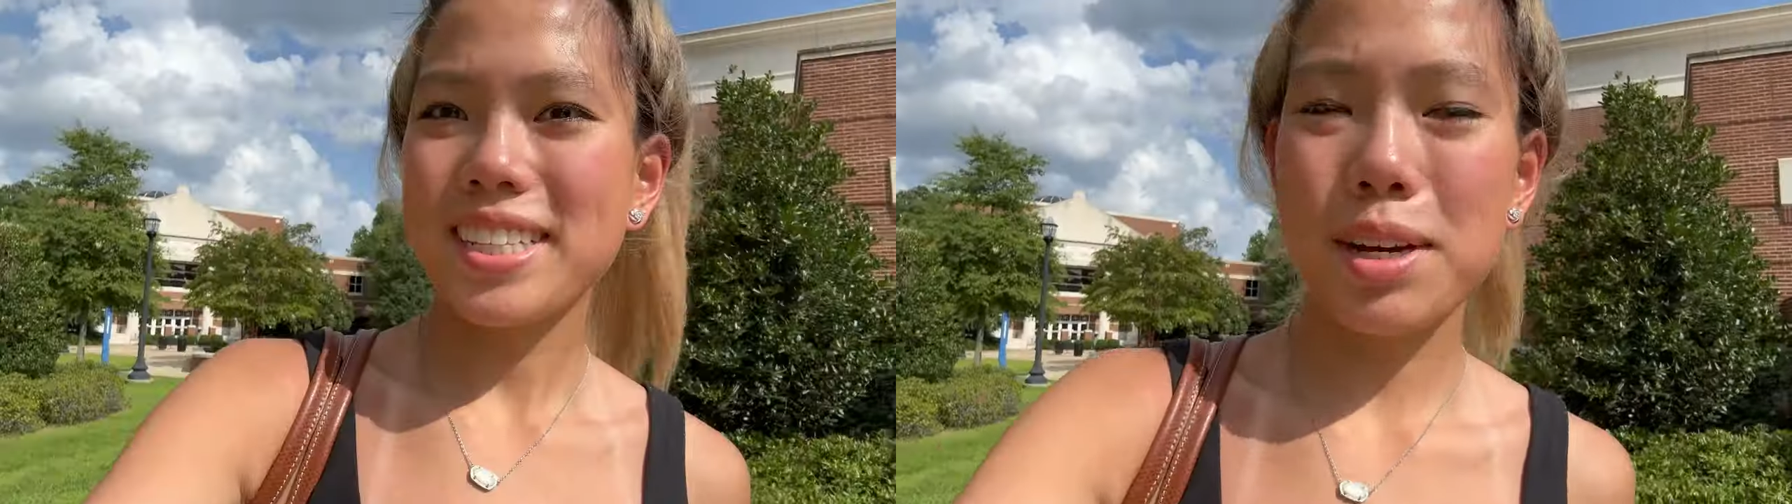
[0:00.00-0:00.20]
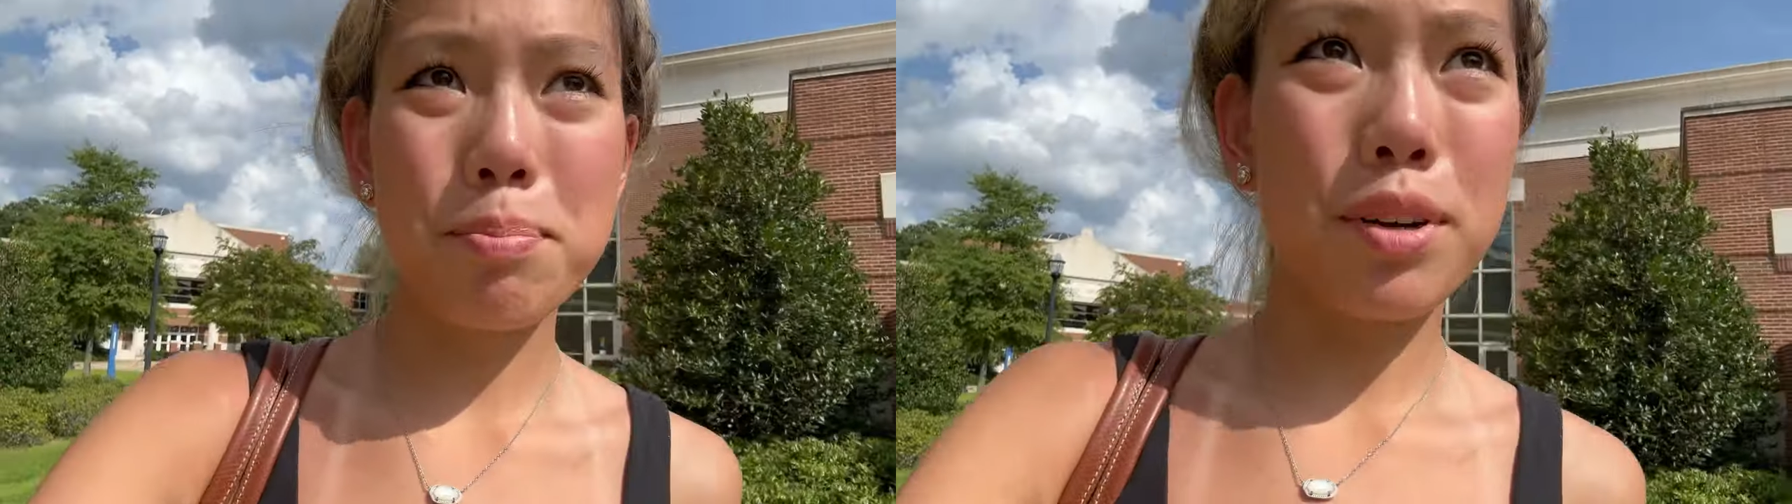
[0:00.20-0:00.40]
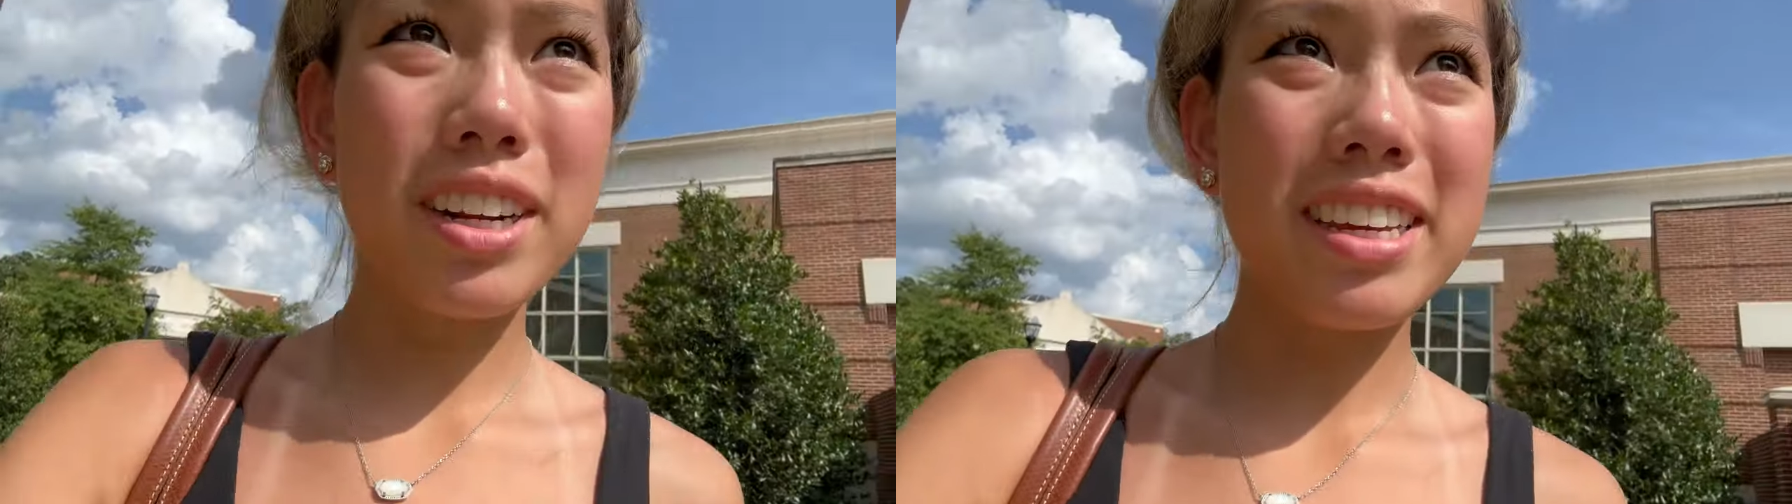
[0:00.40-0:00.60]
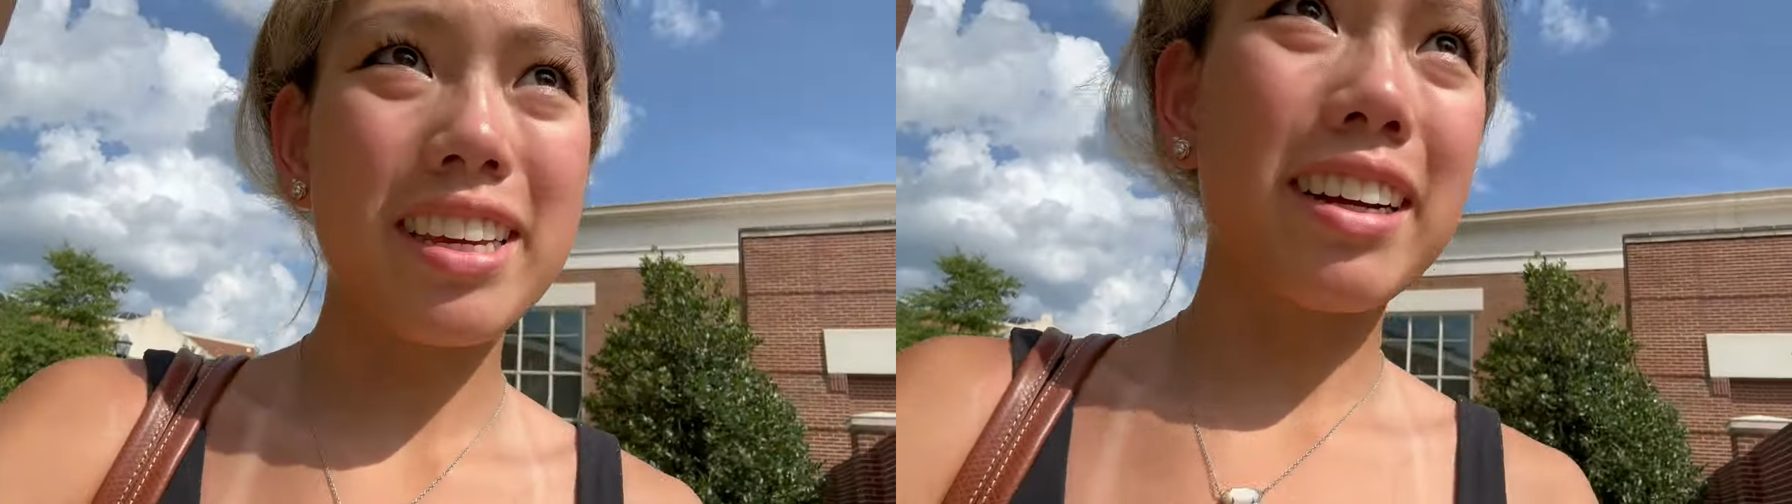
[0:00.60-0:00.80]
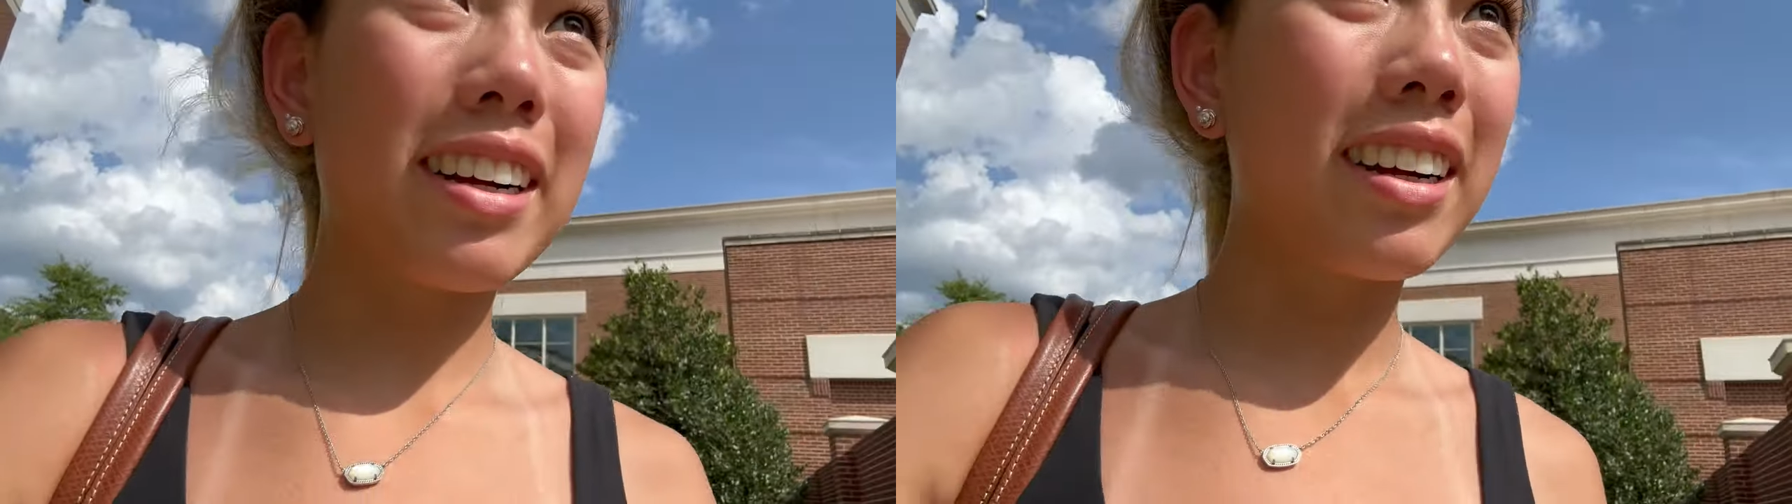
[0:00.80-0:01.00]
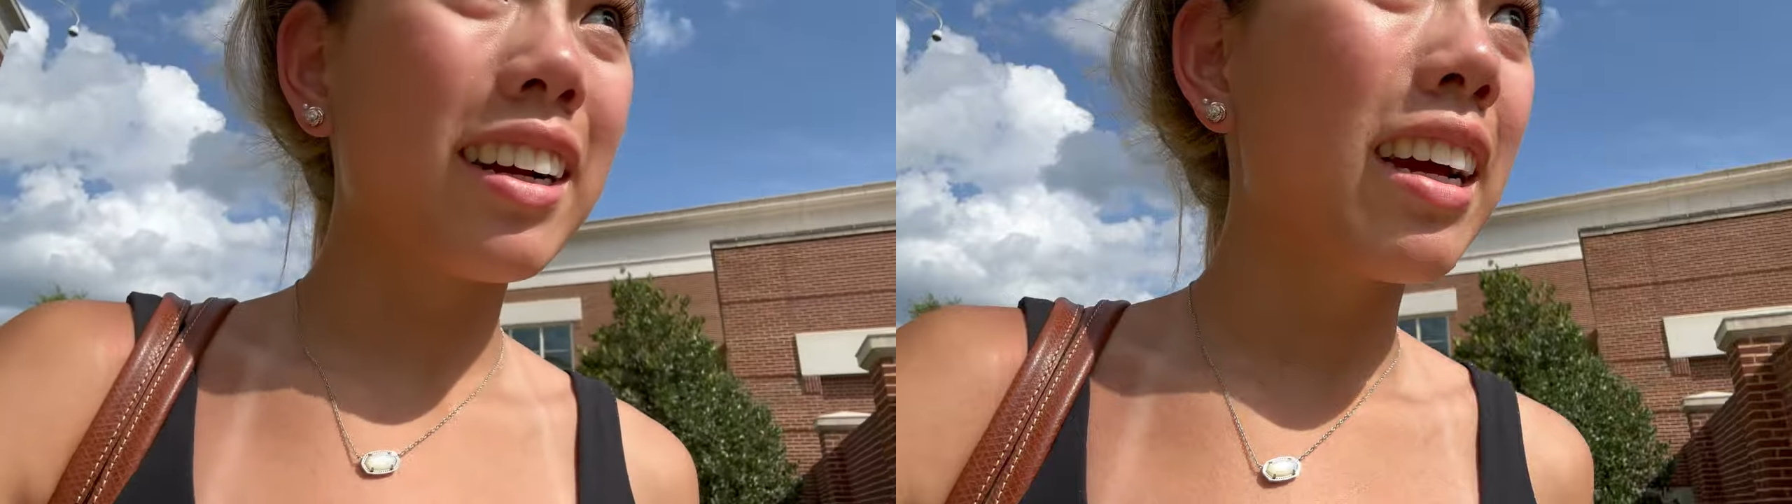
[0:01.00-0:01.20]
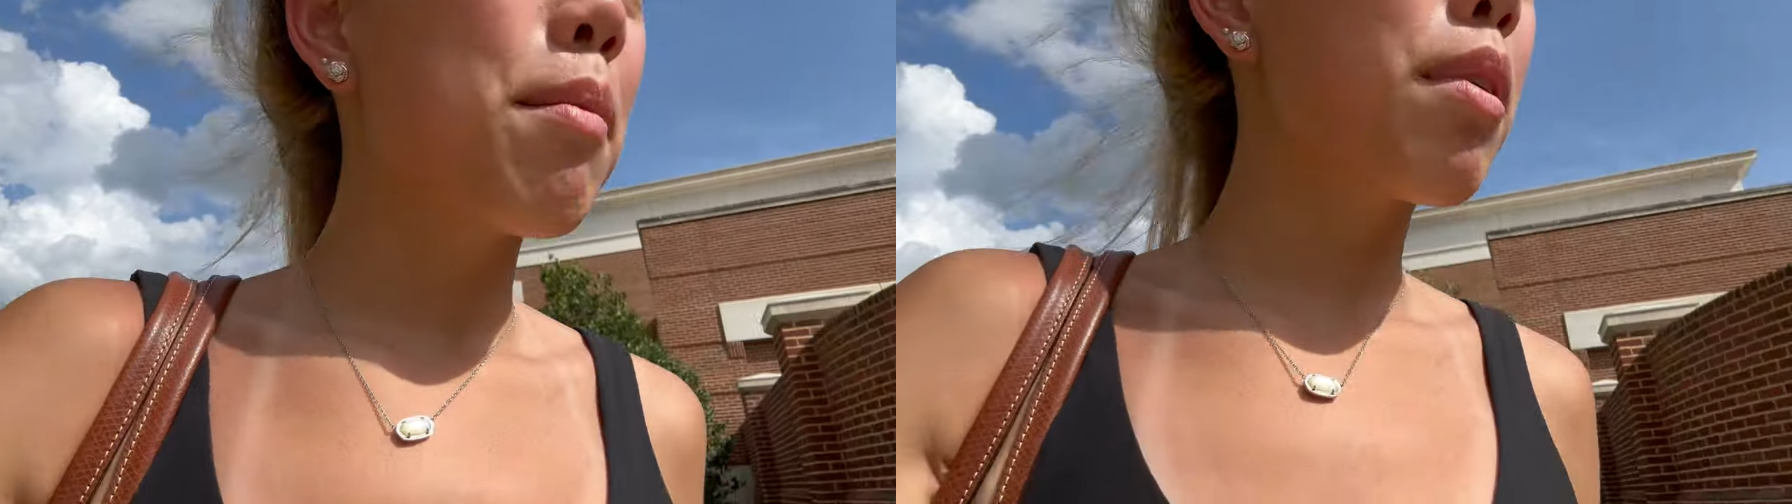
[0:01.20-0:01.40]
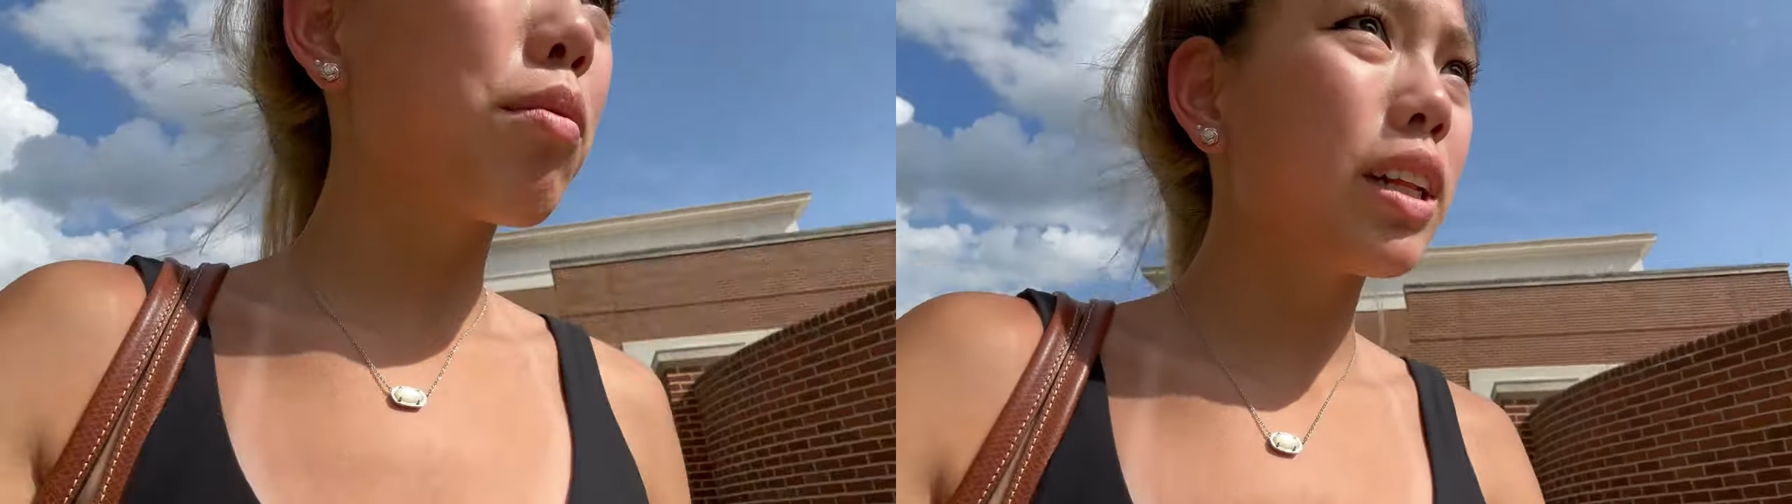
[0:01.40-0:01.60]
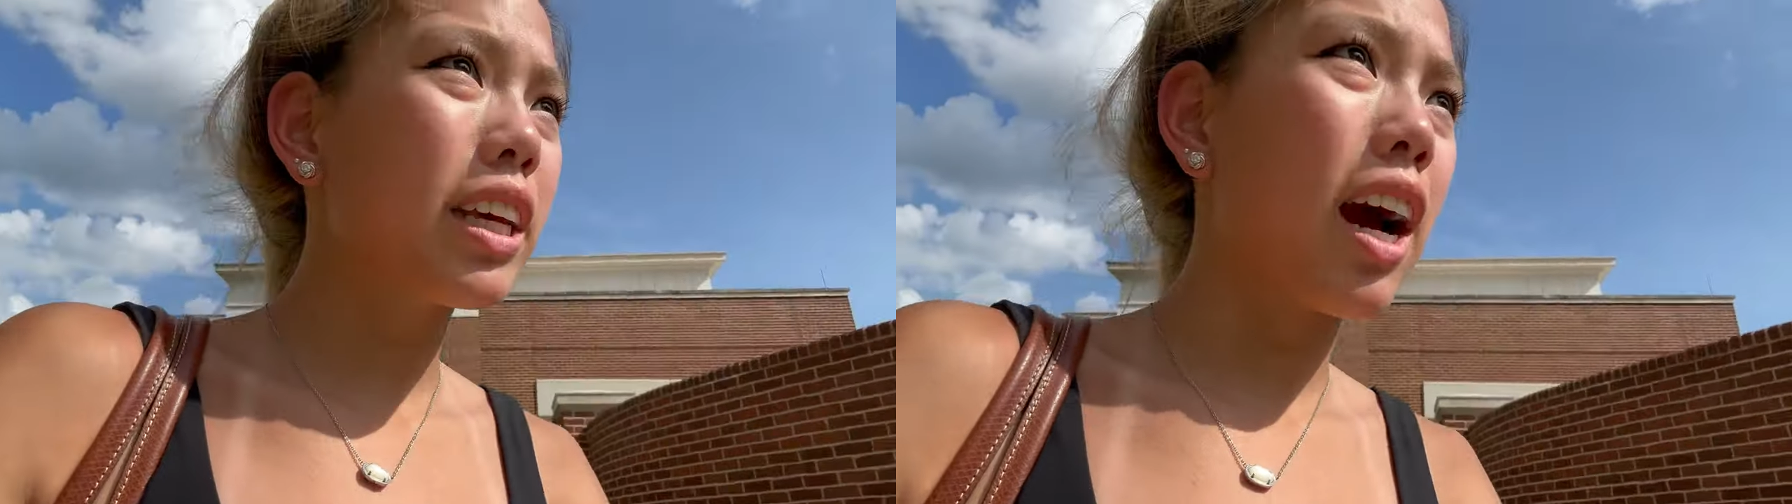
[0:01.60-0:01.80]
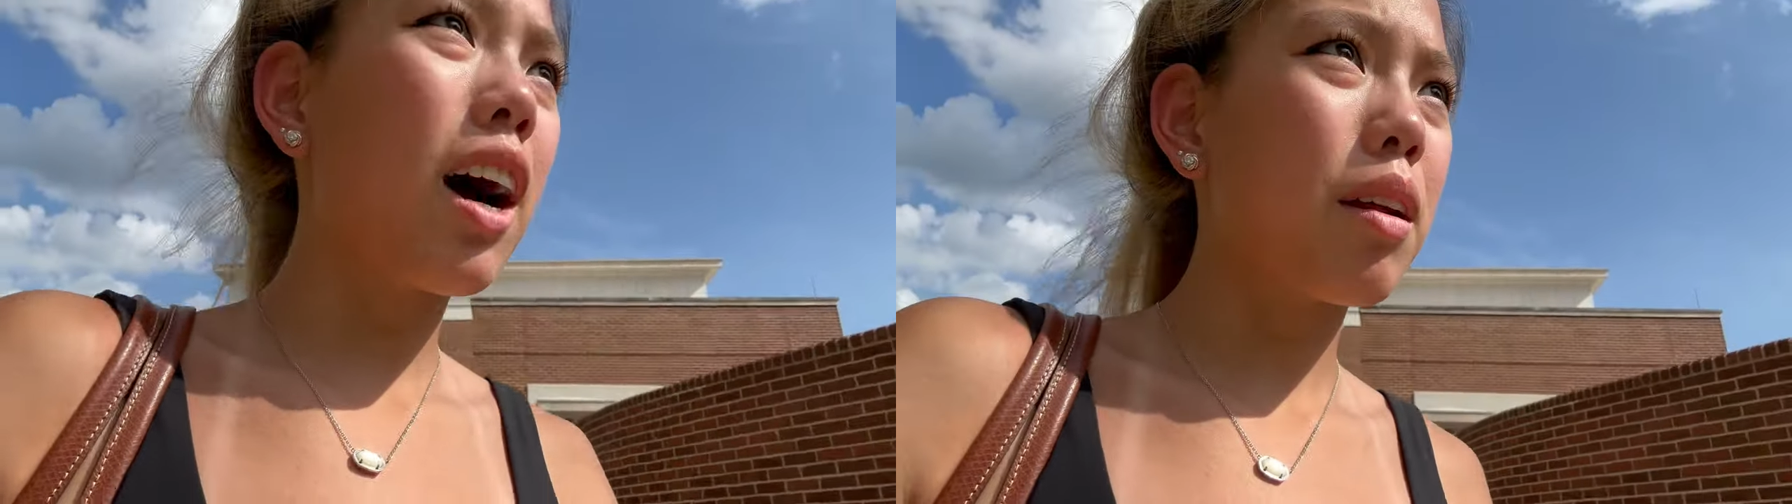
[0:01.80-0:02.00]
it's so pretty here but really
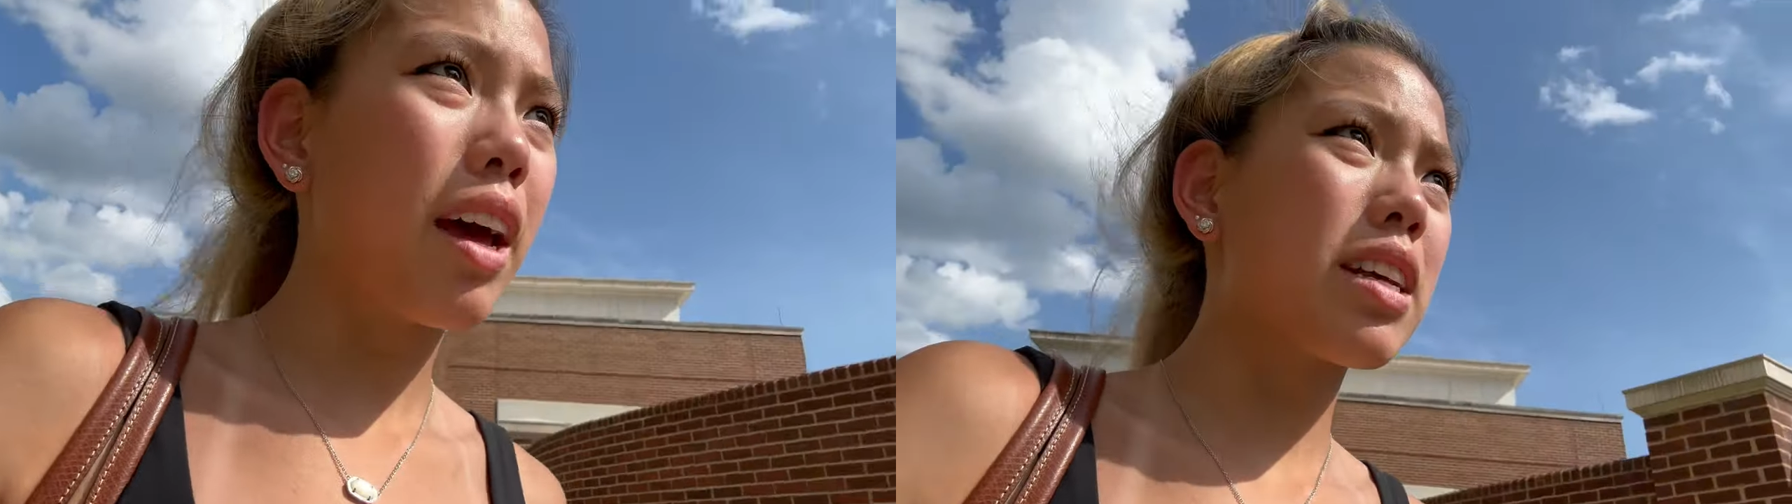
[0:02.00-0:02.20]
hot.